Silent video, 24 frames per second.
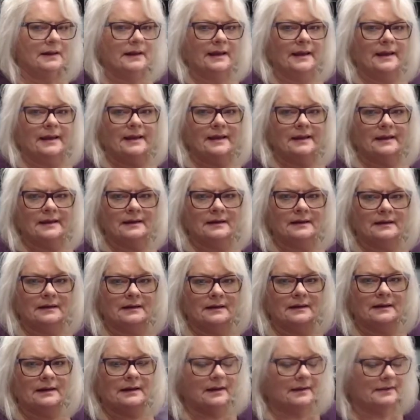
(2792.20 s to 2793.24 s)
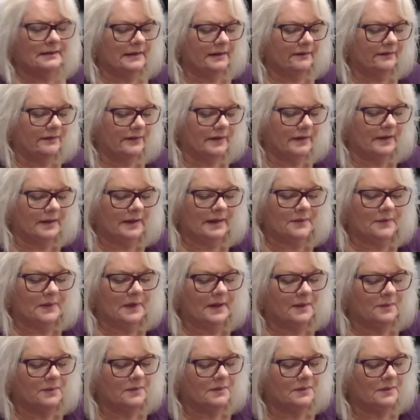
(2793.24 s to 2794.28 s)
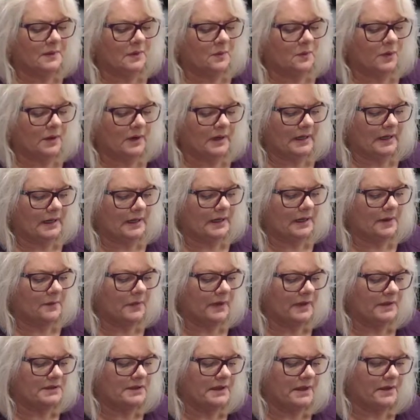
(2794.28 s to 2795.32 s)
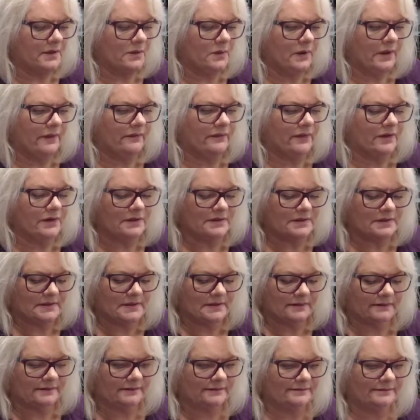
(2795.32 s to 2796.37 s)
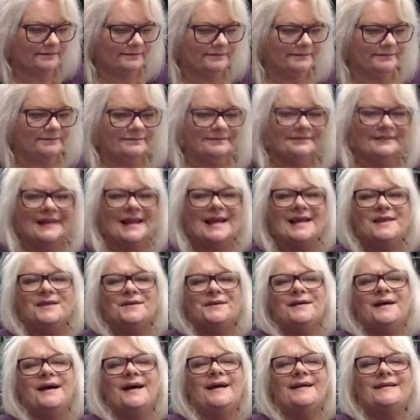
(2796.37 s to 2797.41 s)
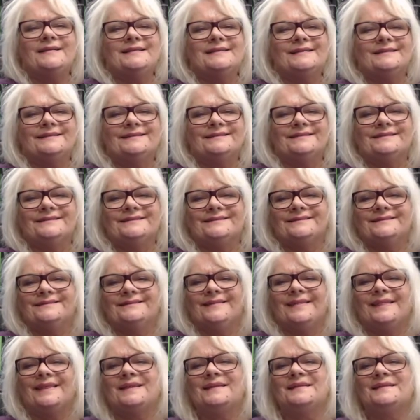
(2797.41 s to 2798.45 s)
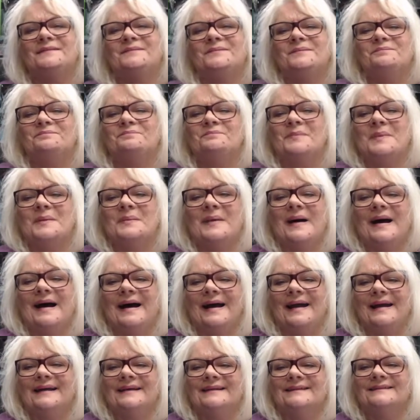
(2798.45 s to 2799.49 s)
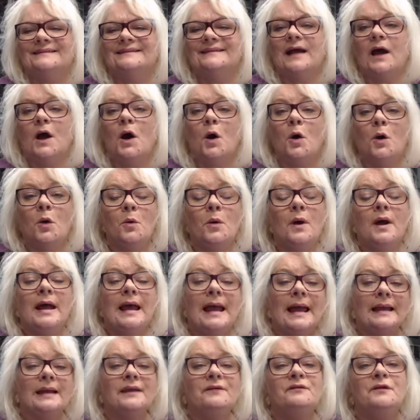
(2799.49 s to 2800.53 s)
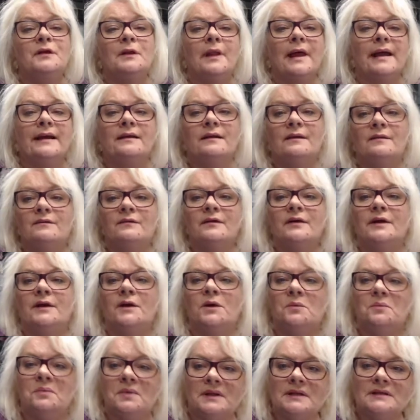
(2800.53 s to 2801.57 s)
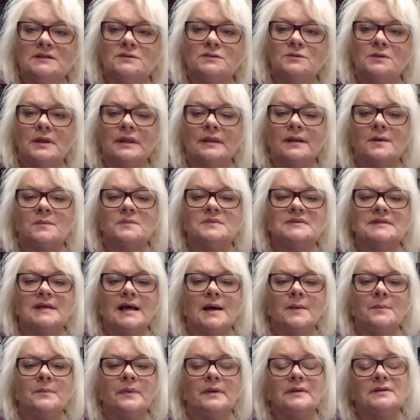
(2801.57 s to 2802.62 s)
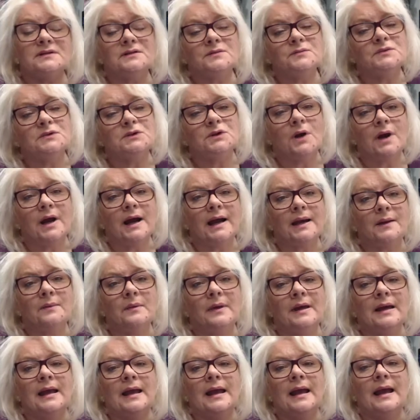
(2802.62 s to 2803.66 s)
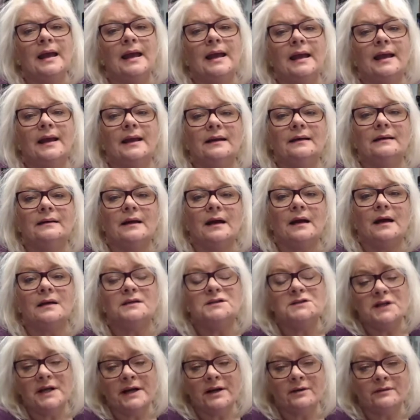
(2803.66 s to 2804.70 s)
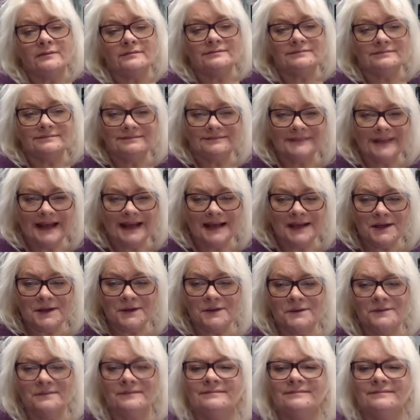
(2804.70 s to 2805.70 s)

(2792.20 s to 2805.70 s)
And definitely be able to be working in it by January 1st. Thank you guys. Bye-bye. Oh, and if you liked the video, please do a thumbs up, subscribe, and share. Thank you.